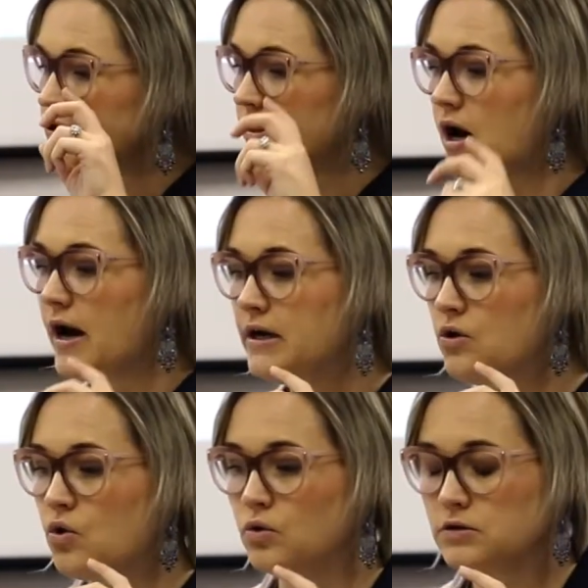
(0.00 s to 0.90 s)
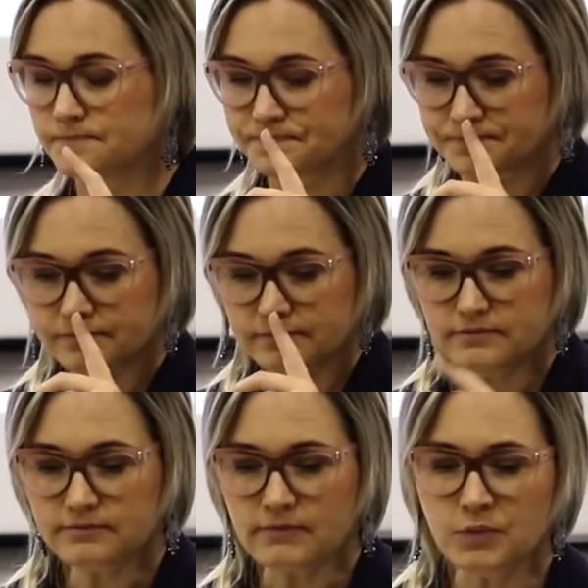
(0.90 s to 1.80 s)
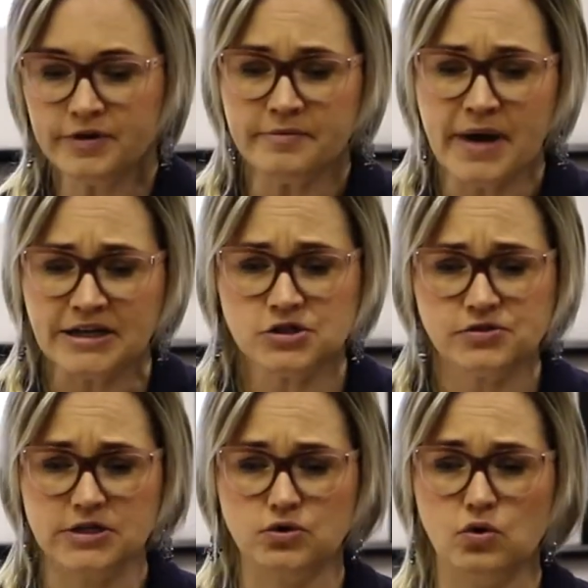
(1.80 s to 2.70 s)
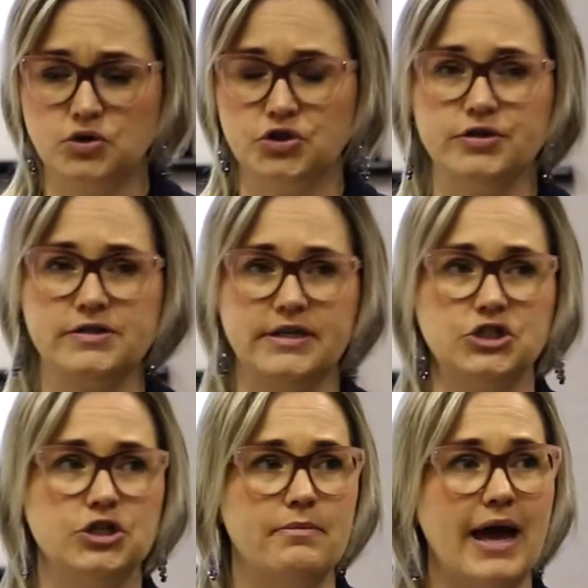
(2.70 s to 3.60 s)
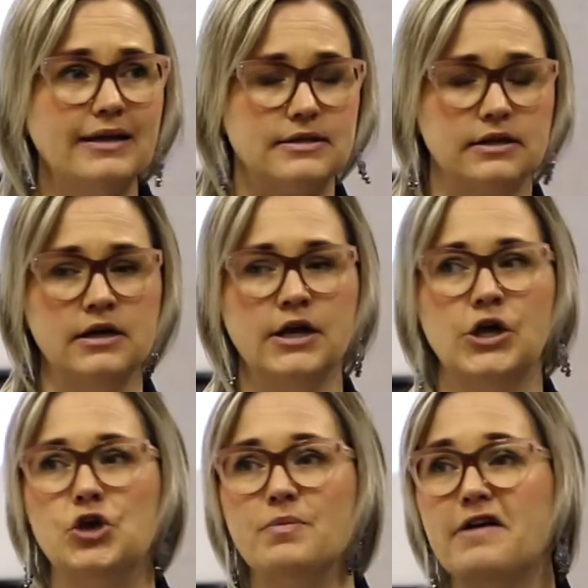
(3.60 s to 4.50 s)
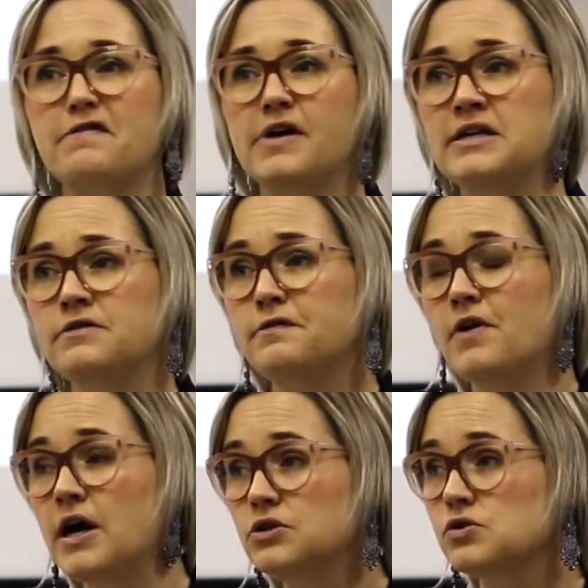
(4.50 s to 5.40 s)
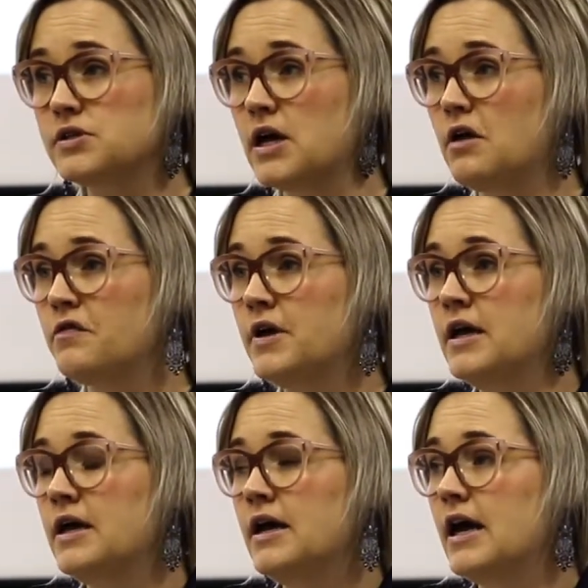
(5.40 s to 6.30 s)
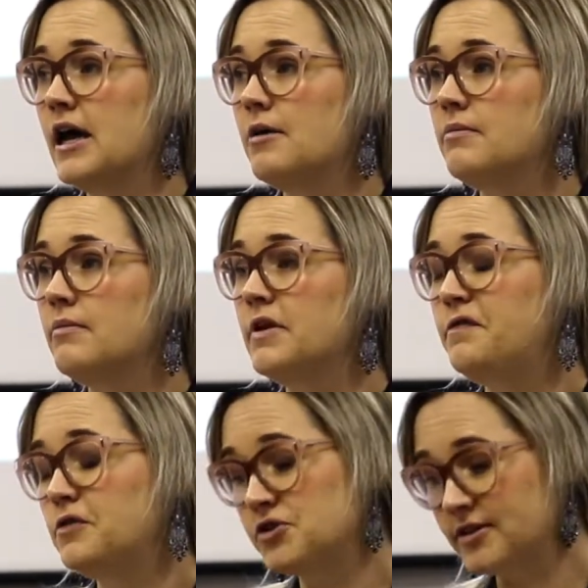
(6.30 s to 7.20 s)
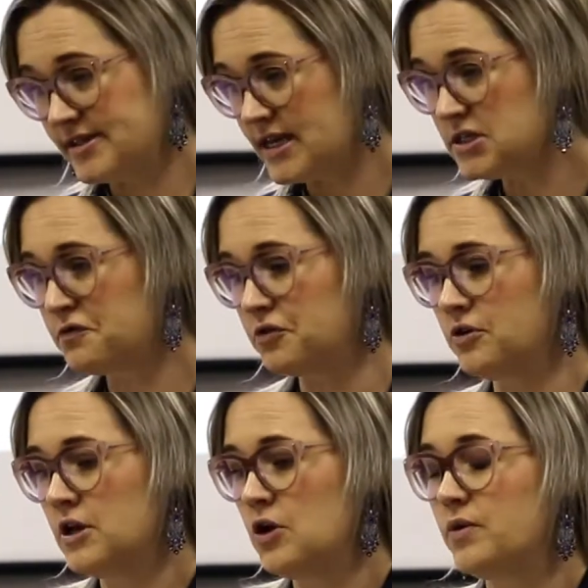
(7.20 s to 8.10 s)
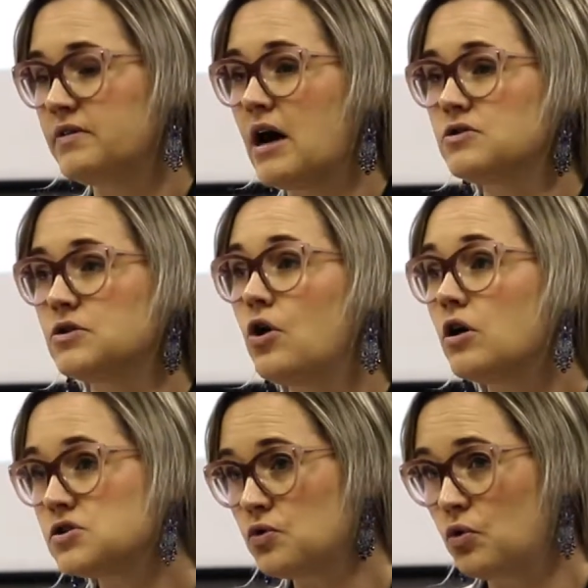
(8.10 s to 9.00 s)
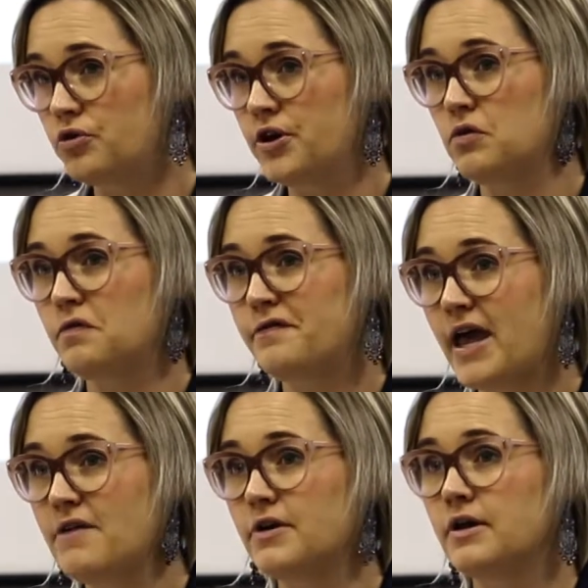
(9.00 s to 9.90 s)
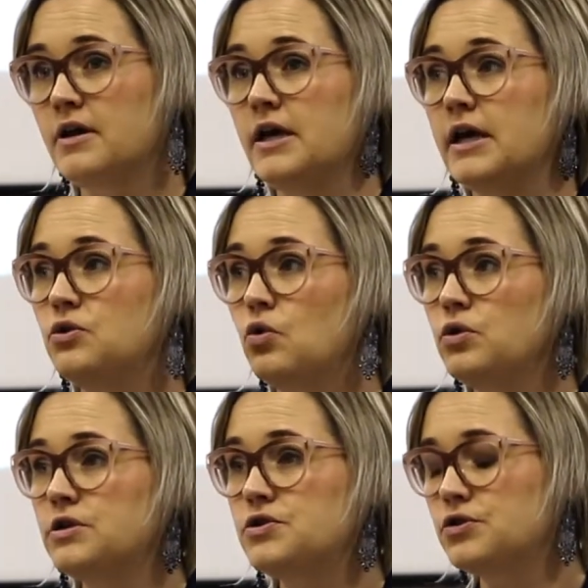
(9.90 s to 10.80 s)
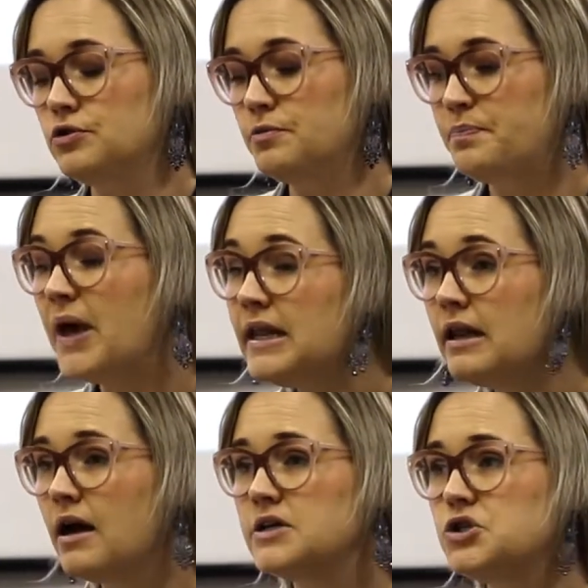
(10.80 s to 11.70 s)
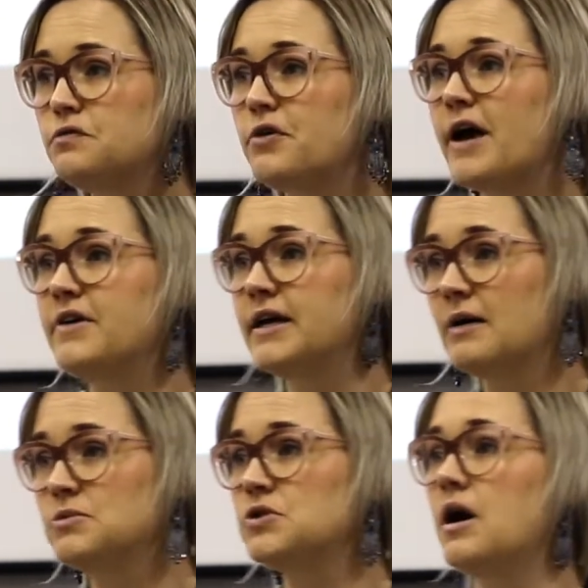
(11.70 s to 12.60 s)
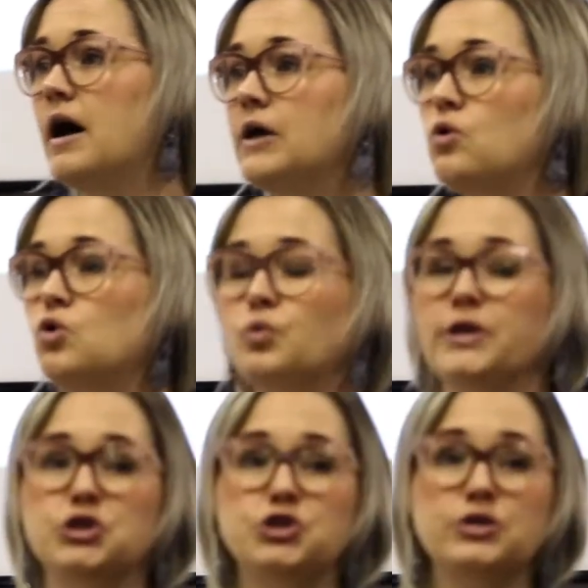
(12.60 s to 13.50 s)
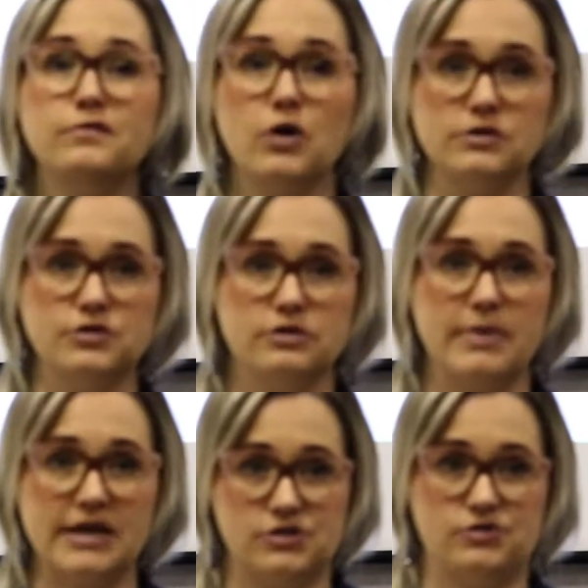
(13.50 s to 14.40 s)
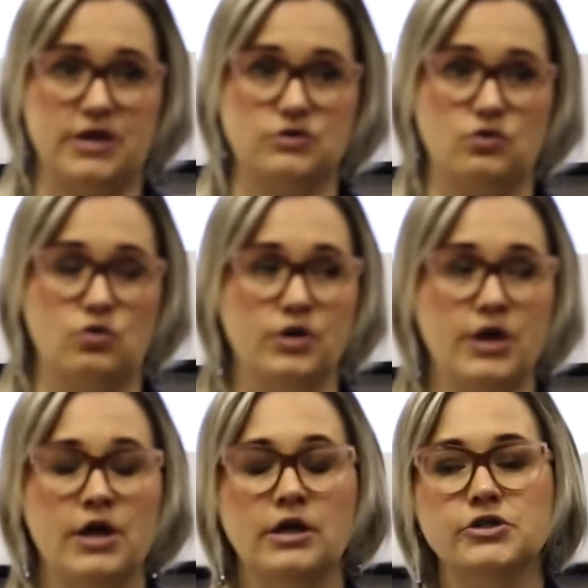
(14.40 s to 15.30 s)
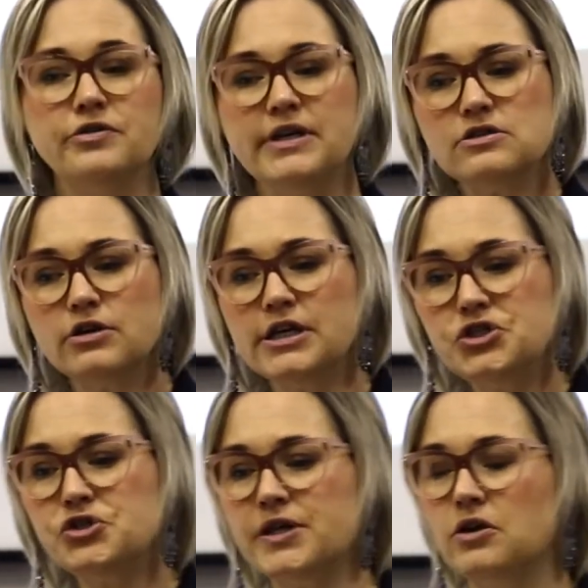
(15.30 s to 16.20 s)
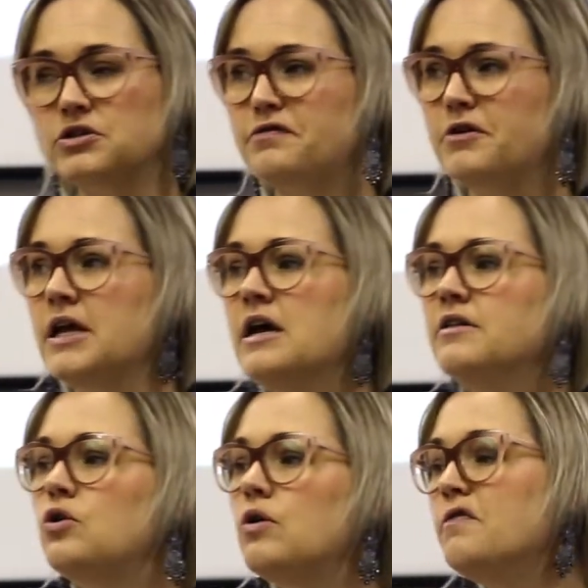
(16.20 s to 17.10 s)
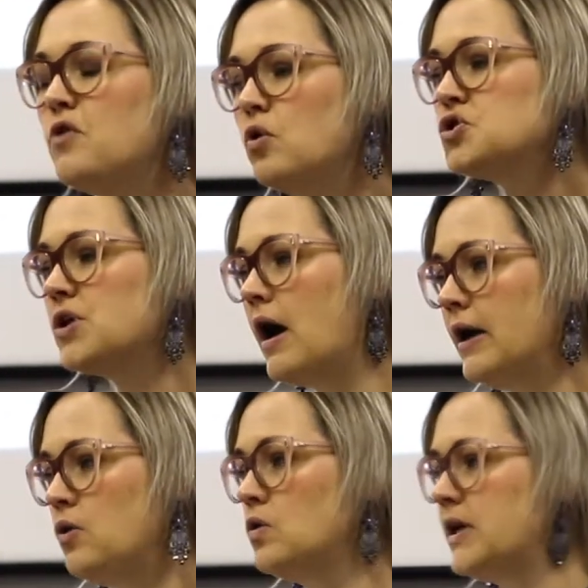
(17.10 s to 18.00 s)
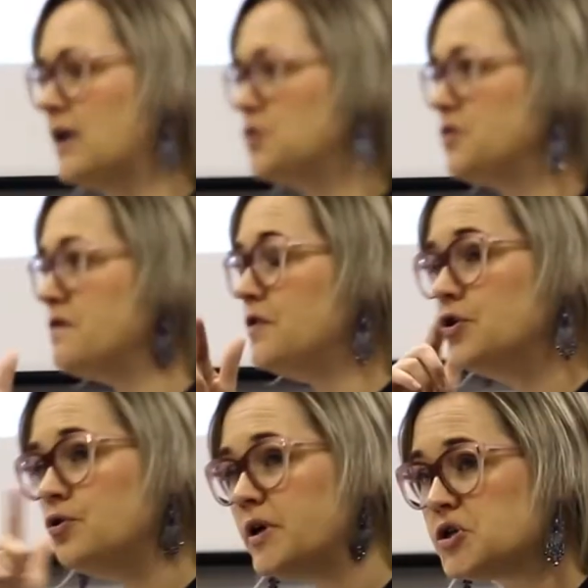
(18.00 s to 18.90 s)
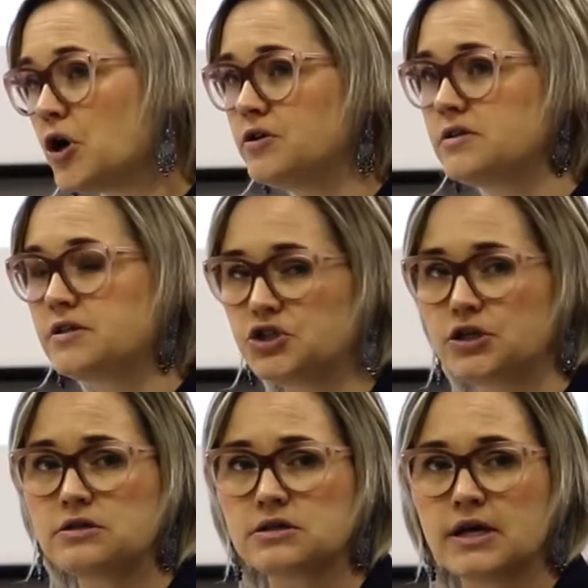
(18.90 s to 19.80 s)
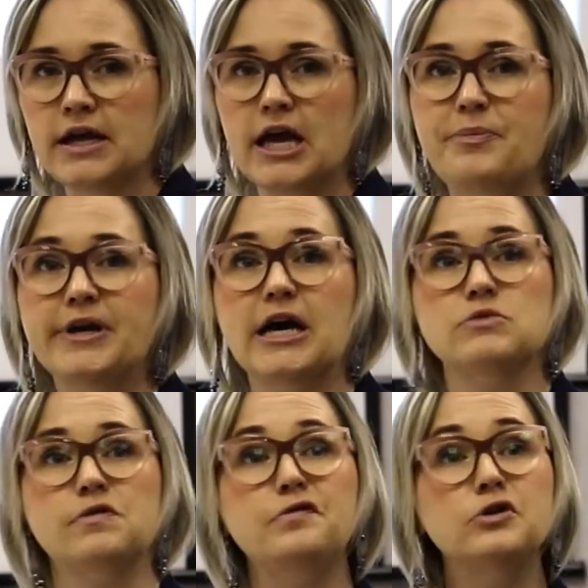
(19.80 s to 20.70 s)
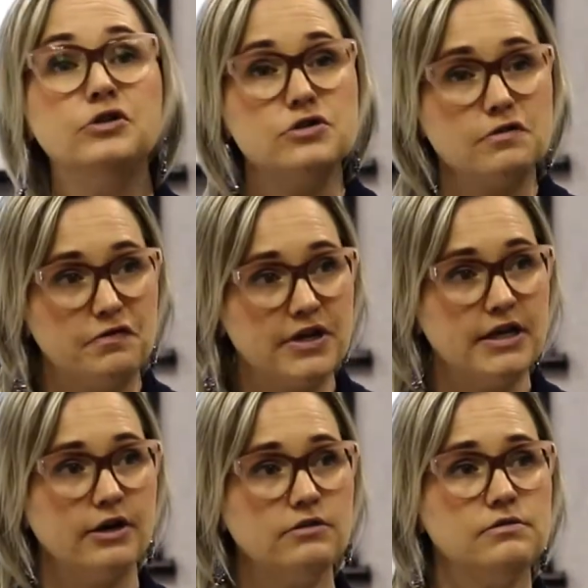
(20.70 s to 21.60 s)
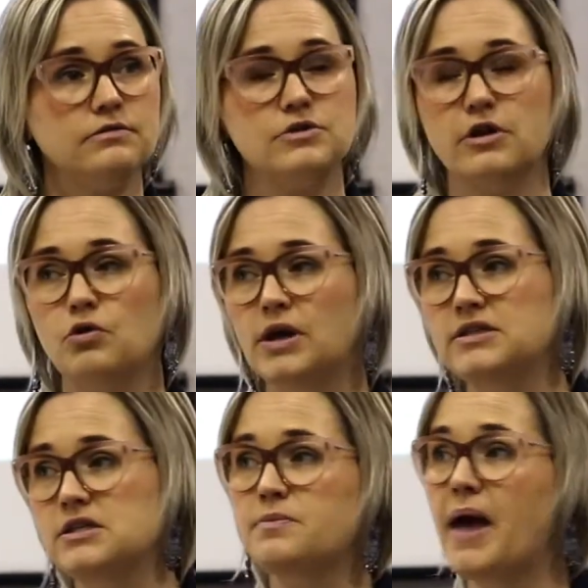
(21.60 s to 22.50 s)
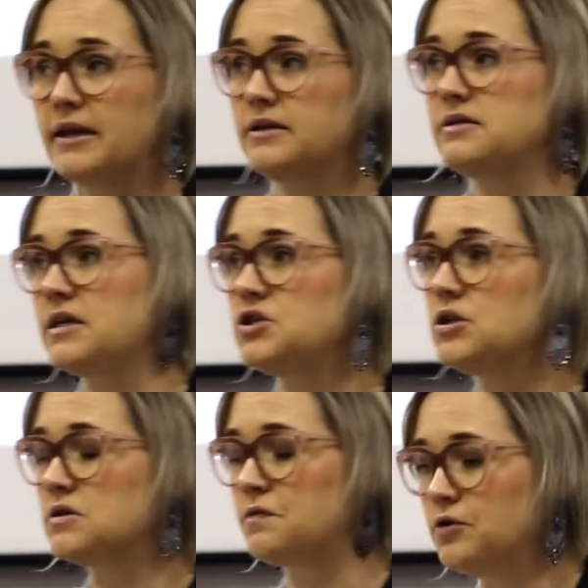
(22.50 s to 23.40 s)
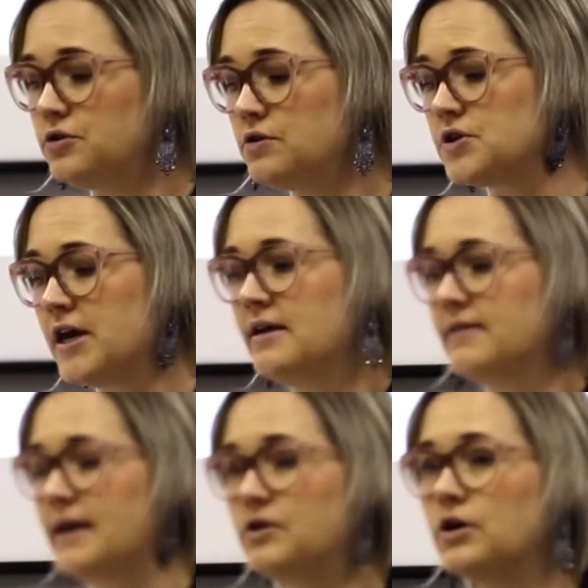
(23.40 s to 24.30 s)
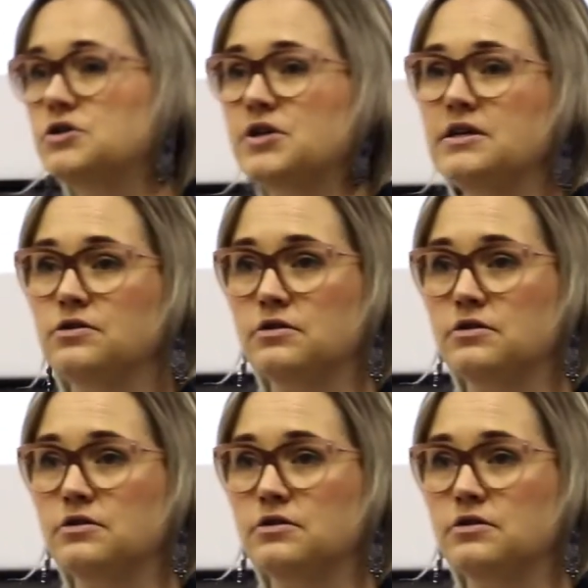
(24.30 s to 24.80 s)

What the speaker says: to the High Court with a Magistrates' Court jurisdiction matter, you may find yourself, if you're successful, without a cost order in your favor in order to penalize you for having come to the High Court where you should have gone to the Magistrates' Court. So these are issues that are different. Of course, the High Court cannot review its own decisions. It becomes functus officio. So once it's made a decision, it's functus. That goes then to